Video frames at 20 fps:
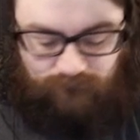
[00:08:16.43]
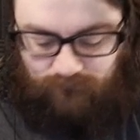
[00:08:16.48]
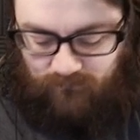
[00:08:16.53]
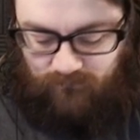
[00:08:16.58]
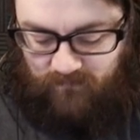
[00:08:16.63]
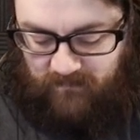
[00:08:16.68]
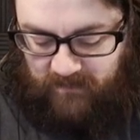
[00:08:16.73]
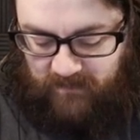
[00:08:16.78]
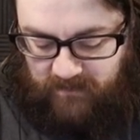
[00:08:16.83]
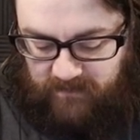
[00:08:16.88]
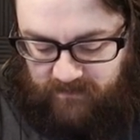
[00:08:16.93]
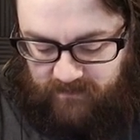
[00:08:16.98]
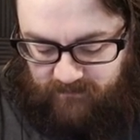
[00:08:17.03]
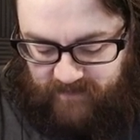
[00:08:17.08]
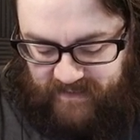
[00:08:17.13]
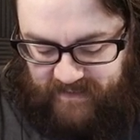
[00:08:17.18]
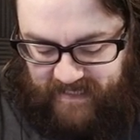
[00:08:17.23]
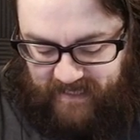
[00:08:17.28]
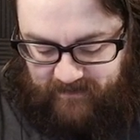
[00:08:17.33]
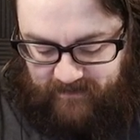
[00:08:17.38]
But
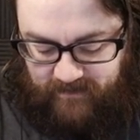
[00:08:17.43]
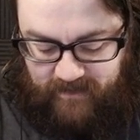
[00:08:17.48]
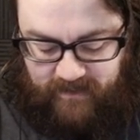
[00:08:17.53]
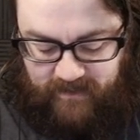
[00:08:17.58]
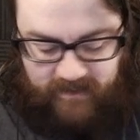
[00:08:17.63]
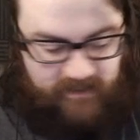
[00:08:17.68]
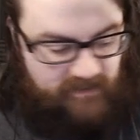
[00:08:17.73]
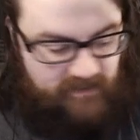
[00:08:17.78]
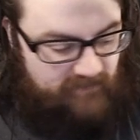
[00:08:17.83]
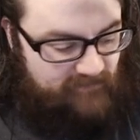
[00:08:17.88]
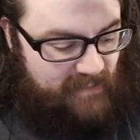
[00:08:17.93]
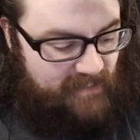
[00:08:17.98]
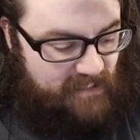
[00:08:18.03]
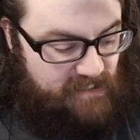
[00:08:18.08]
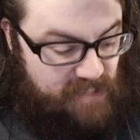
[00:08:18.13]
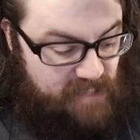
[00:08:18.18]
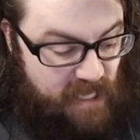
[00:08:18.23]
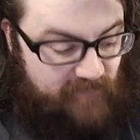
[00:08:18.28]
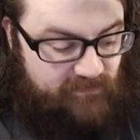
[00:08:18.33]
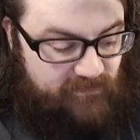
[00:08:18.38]
yeah, I've got
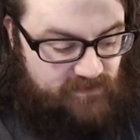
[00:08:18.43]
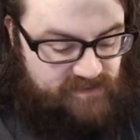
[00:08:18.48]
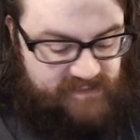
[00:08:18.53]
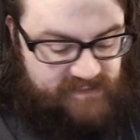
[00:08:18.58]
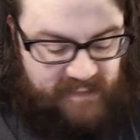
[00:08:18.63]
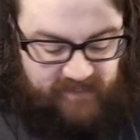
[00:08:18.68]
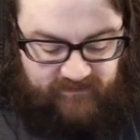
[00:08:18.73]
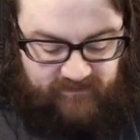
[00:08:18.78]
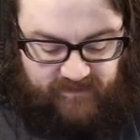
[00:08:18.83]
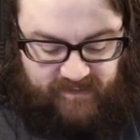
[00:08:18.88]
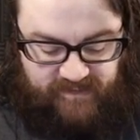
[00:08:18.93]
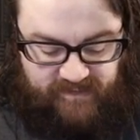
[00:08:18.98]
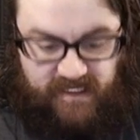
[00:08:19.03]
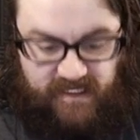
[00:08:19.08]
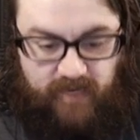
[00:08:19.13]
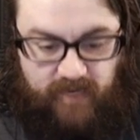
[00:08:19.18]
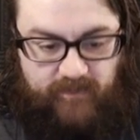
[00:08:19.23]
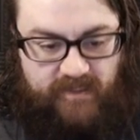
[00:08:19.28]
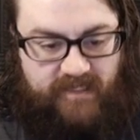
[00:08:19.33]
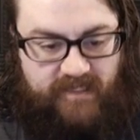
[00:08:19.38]
another set of these
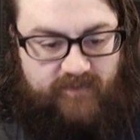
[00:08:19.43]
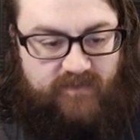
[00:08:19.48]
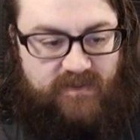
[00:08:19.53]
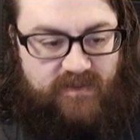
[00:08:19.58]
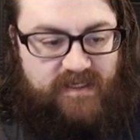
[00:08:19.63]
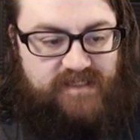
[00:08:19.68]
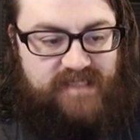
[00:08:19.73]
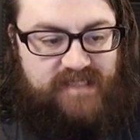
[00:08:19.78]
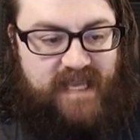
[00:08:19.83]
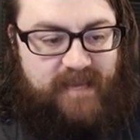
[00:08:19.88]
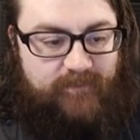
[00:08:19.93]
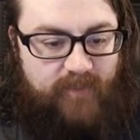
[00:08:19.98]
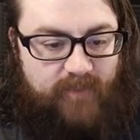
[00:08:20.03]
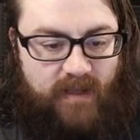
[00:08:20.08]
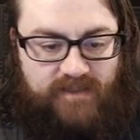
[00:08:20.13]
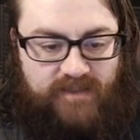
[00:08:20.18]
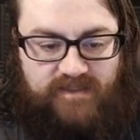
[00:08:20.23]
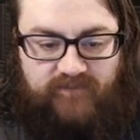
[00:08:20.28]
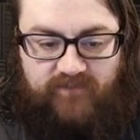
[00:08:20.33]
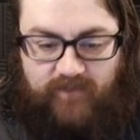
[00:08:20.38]
coming in because I bought
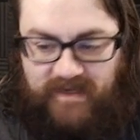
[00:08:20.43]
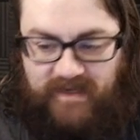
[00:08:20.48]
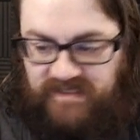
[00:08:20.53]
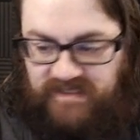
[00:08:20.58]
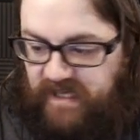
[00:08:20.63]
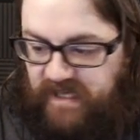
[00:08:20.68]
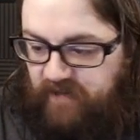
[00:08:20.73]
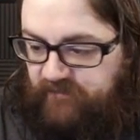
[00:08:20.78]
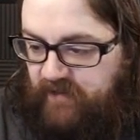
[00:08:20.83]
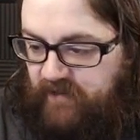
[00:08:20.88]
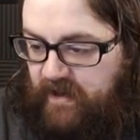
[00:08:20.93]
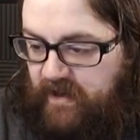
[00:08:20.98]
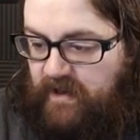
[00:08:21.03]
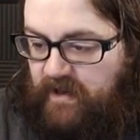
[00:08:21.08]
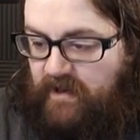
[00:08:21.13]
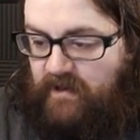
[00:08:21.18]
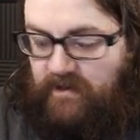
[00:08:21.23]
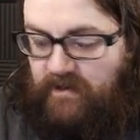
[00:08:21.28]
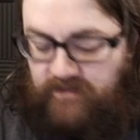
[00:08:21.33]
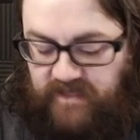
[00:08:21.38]
some for myself,
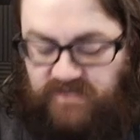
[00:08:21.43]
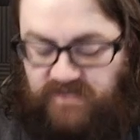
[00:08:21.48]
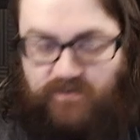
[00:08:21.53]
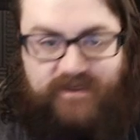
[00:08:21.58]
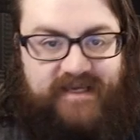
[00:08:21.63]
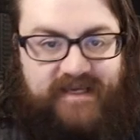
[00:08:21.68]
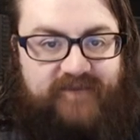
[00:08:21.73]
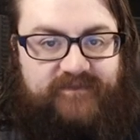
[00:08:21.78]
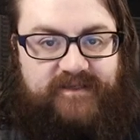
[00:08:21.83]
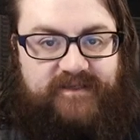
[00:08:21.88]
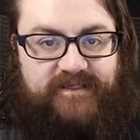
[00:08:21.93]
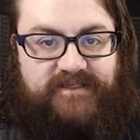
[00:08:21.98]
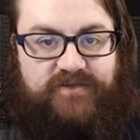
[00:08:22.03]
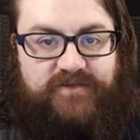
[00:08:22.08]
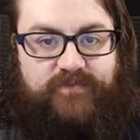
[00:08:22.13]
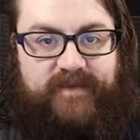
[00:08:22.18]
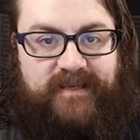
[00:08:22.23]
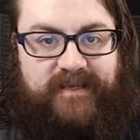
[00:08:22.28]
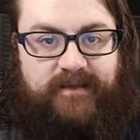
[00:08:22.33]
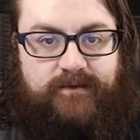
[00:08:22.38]
and these were gifted to
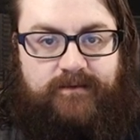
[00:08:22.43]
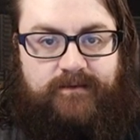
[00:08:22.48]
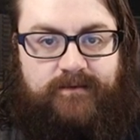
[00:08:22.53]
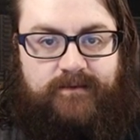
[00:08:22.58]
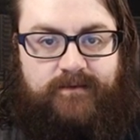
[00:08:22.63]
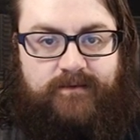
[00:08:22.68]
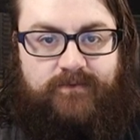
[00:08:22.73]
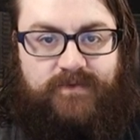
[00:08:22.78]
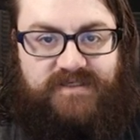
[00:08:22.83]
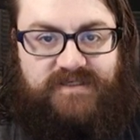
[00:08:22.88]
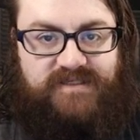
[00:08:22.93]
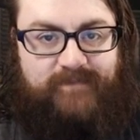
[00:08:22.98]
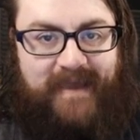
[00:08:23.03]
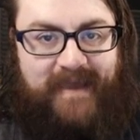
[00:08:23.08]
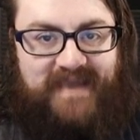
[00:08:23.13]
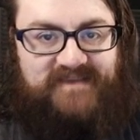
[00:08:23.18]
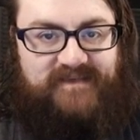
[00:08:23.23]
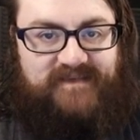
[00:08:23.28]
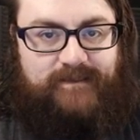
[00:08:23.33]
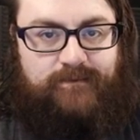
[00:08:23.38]
me, which is
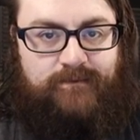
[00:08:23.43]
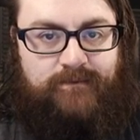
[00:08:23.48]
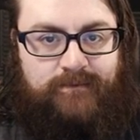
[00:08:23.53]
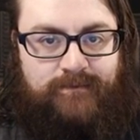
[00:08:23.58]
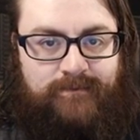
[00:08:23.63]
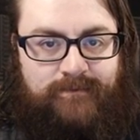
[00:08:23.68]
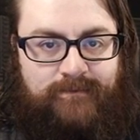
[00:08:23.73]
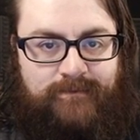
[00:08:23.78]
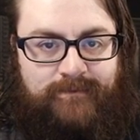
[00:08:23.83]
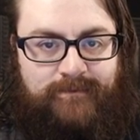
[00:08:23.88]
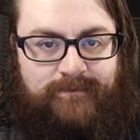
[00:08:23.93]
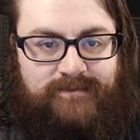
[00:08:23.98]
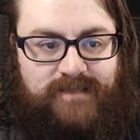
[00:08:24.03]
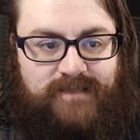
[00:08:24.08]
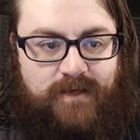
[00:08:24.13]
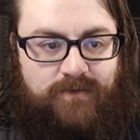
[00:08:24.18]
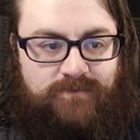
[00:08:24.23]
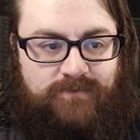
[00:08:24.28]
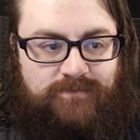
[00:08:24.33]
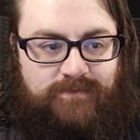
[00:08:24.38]
amazing.
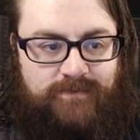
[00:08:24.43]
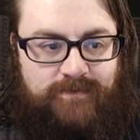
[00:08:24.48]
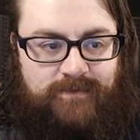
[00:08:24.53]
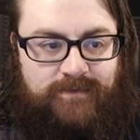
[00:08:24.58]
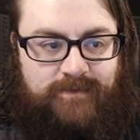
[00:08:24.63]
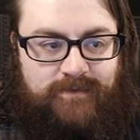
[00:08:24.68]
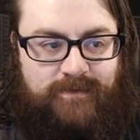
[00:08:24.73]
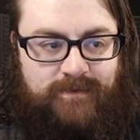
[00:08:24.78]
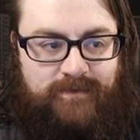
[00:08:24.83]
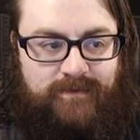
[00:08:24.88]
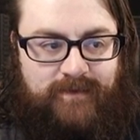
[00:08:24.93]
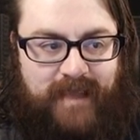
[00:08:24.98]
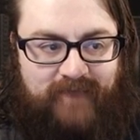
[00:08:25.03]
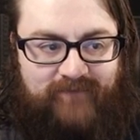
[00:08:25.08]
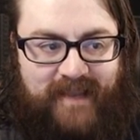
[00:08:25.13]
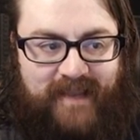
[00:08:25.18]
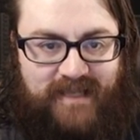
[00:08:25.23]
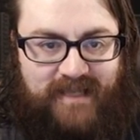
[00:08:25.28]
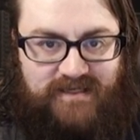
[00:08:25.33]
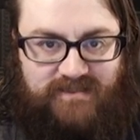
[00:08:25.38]
So I've
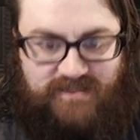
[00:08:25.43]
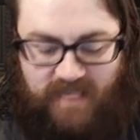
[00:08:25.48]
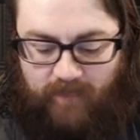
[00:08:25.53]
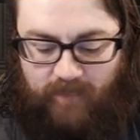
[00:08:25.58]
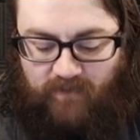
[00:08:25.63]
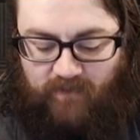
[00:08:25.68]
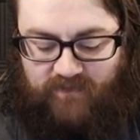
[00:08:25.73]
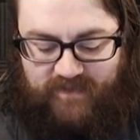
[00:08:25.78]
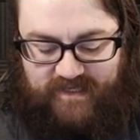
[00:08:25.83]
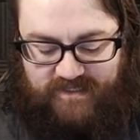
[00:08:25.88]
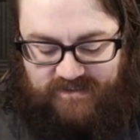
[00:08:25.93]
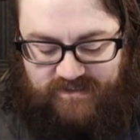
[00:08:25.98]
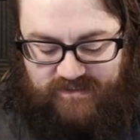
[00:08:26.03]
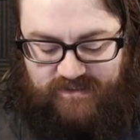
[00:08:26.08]
got double these.